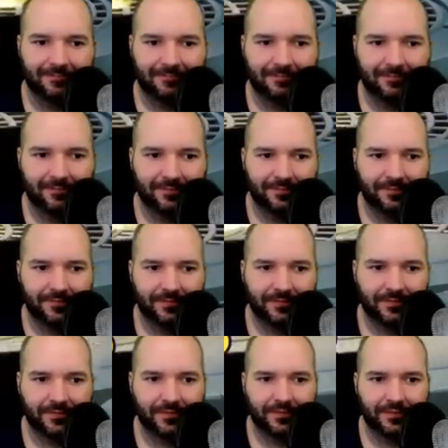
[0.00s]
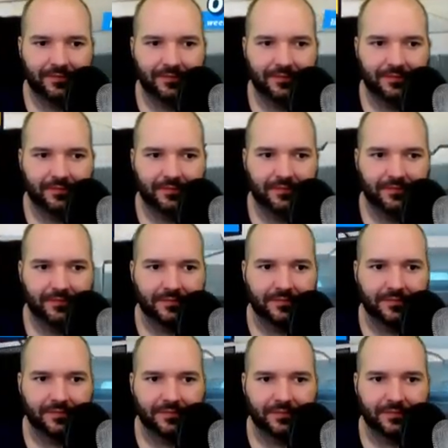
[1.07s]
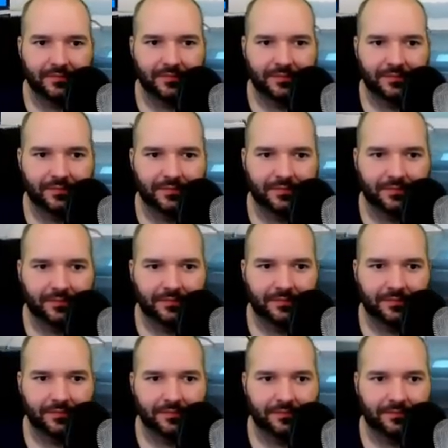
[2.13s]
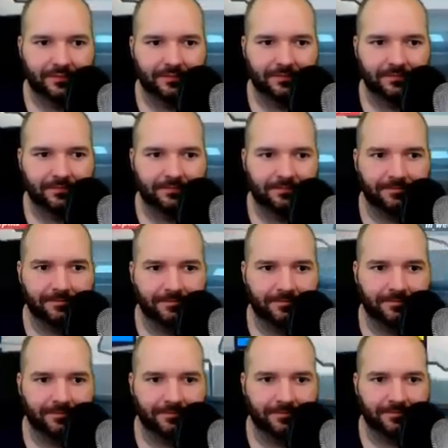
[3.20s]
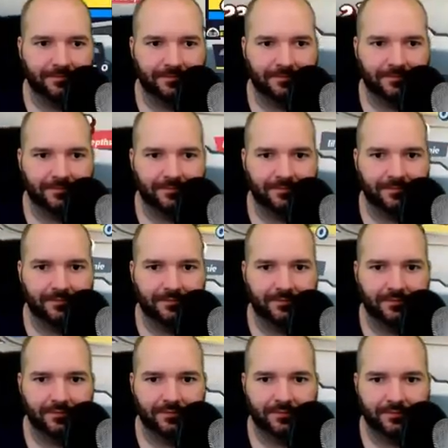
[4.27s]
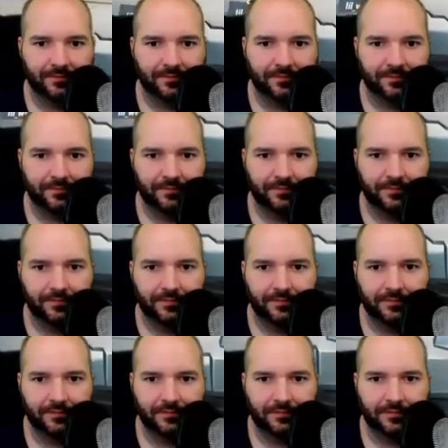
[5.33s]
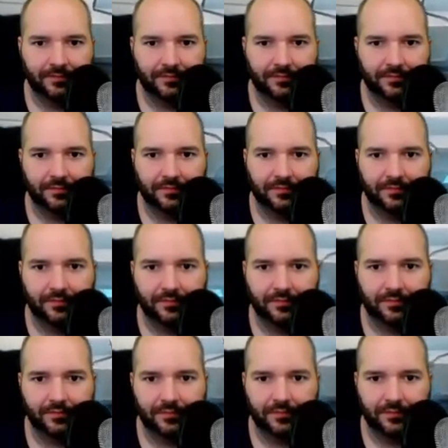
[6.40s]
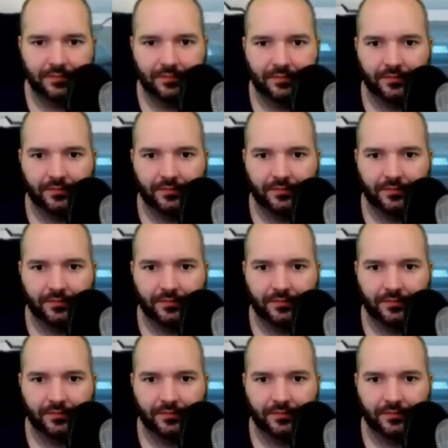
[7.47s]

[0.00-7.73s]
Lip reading: [no speech]